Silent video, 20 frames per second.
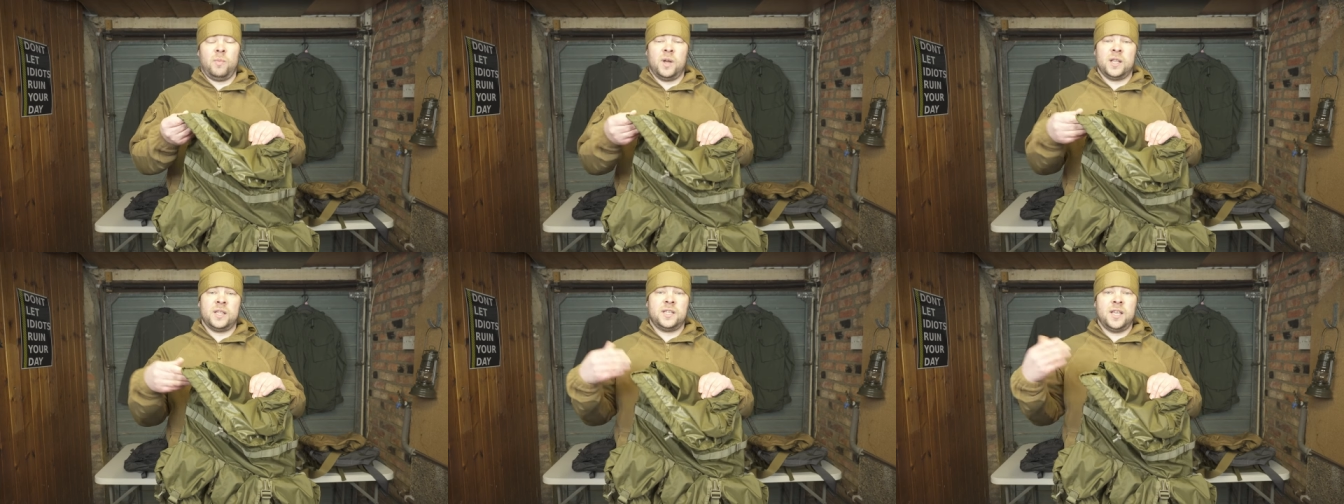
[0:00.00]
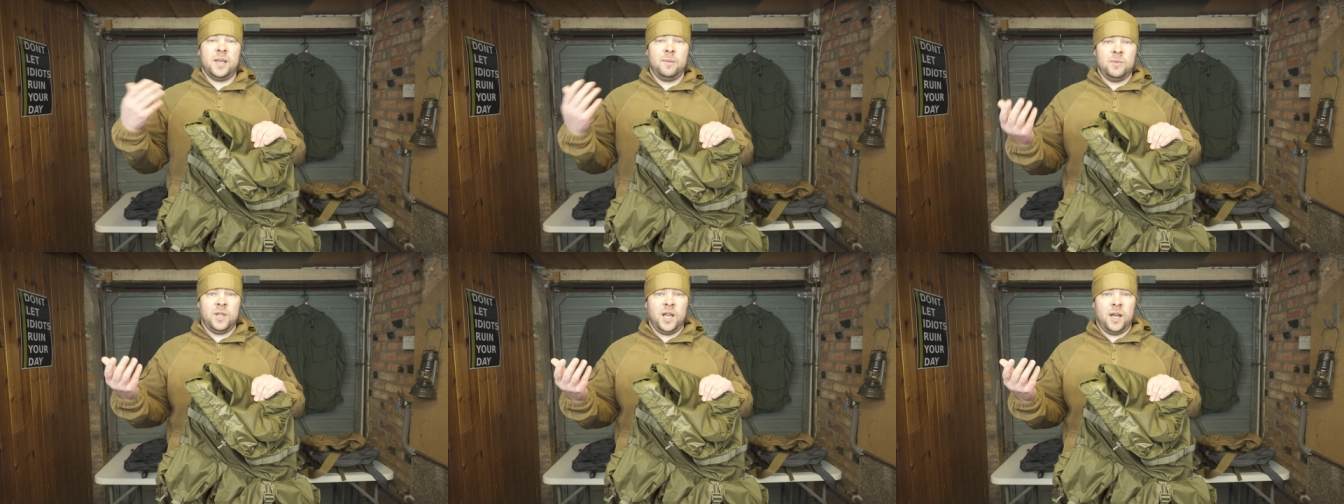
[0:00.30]
but
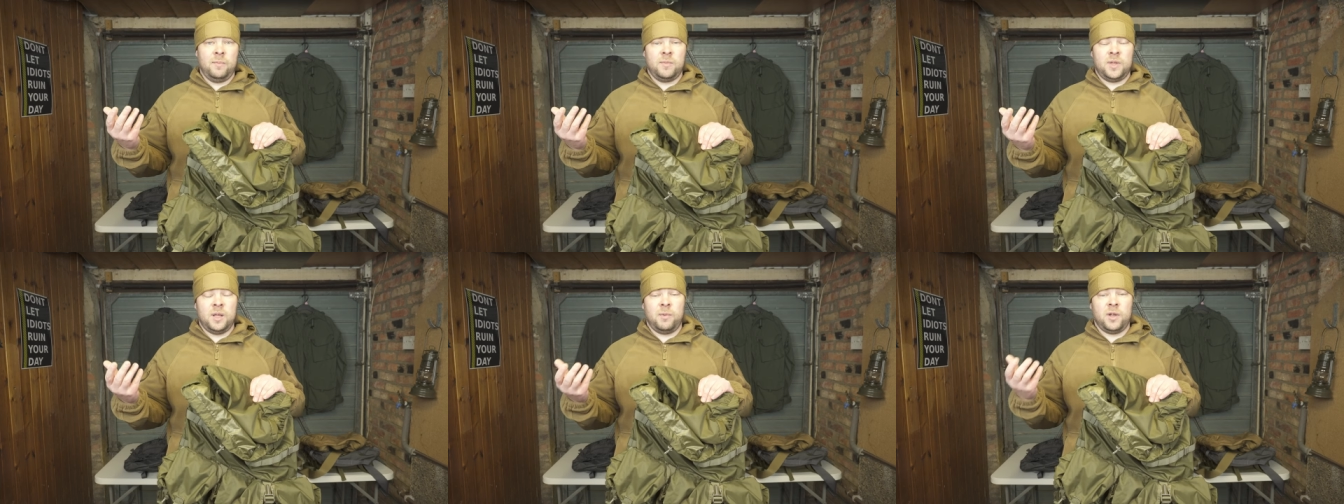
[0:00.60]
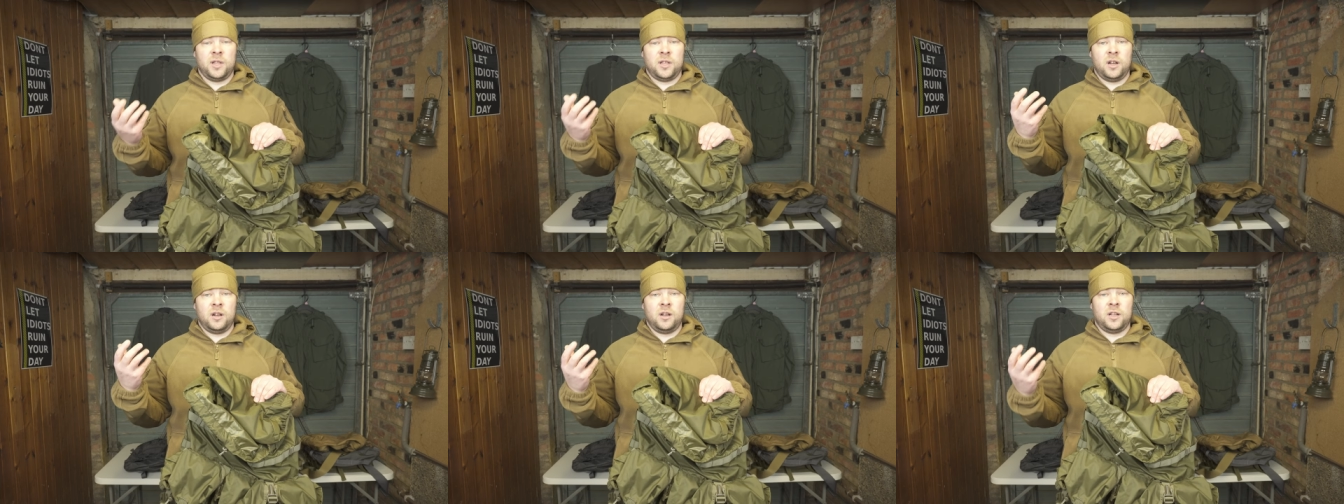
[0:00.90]
same time the
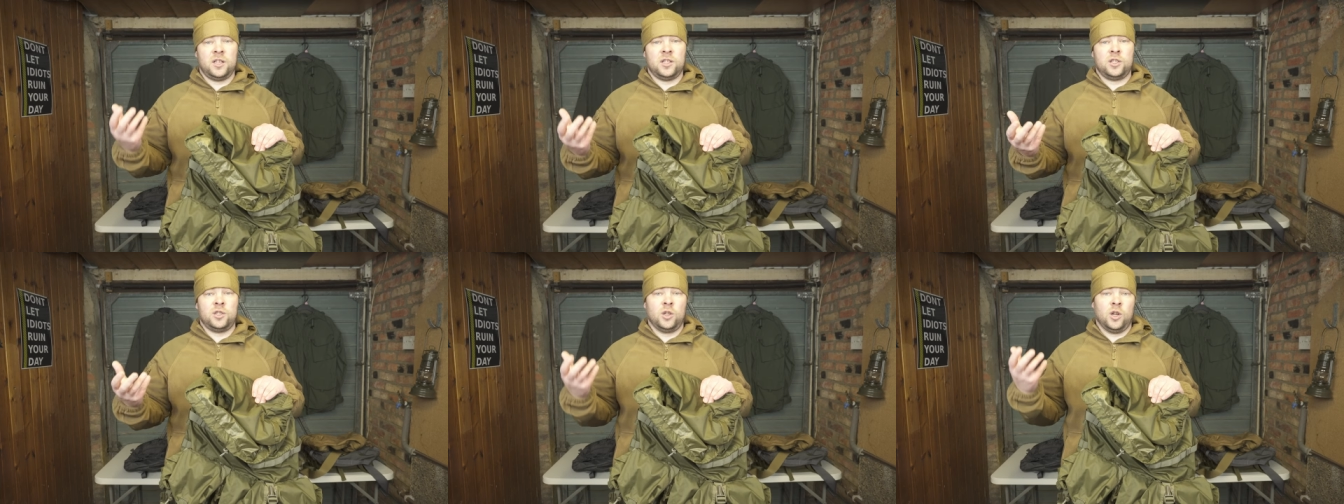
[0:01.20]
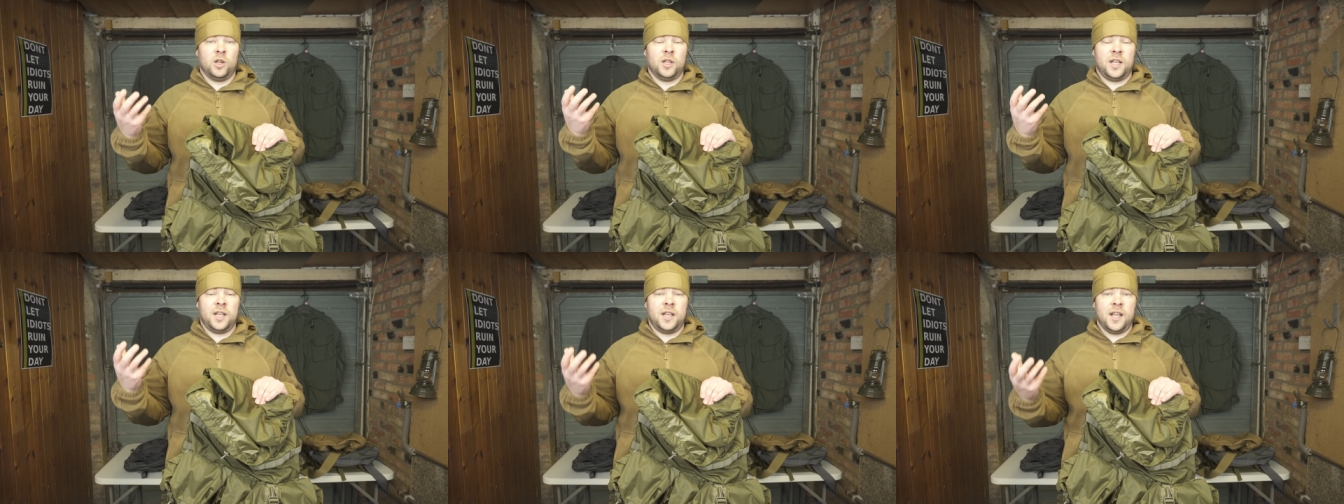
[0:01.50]
material is
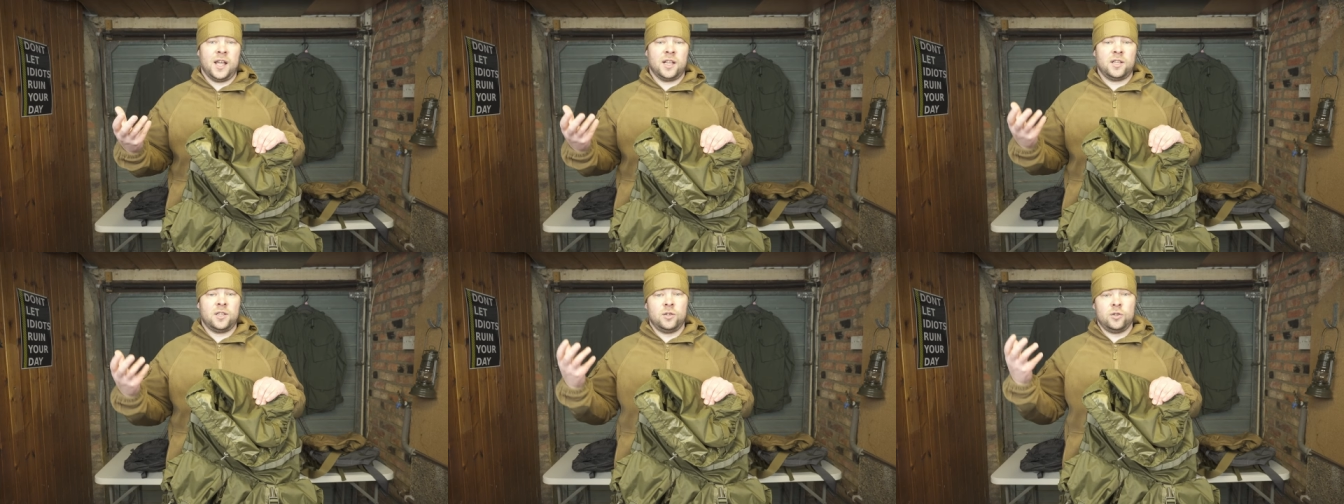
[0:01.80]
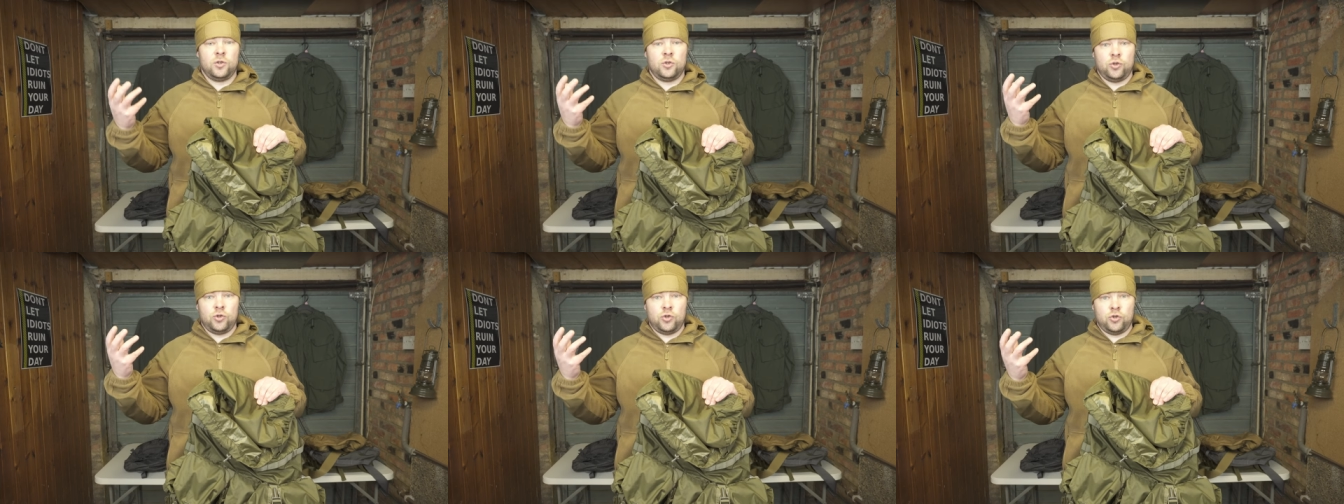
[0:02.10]
not that
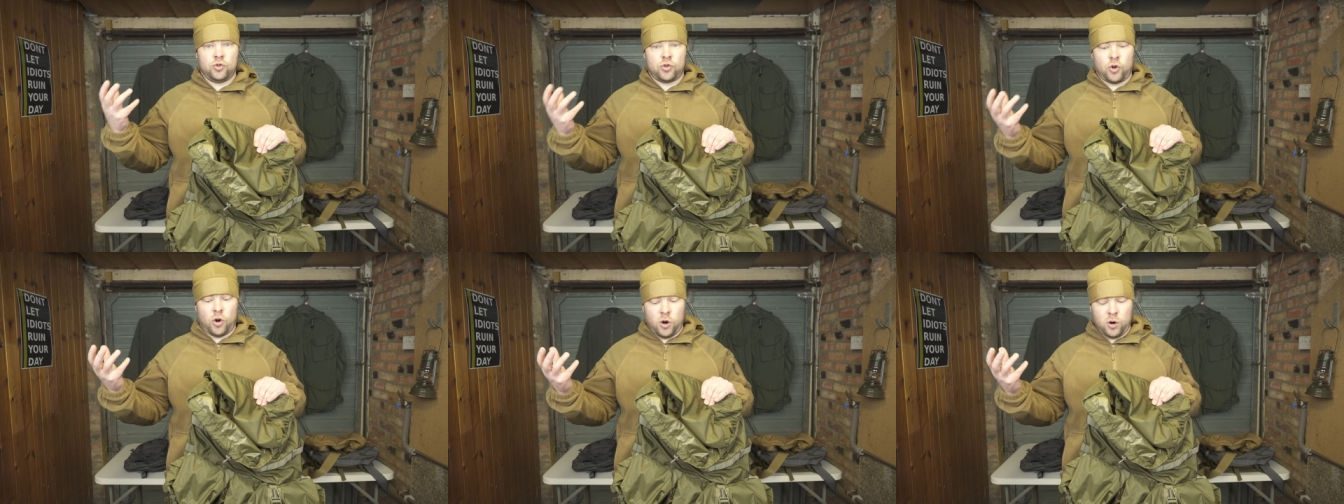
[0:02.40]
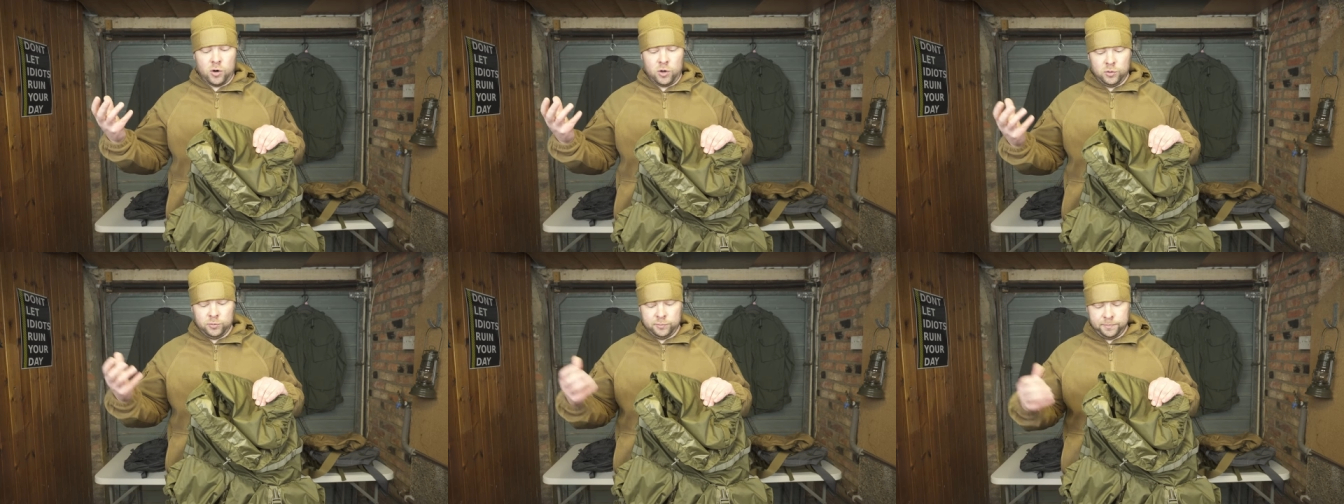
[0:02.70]
strong.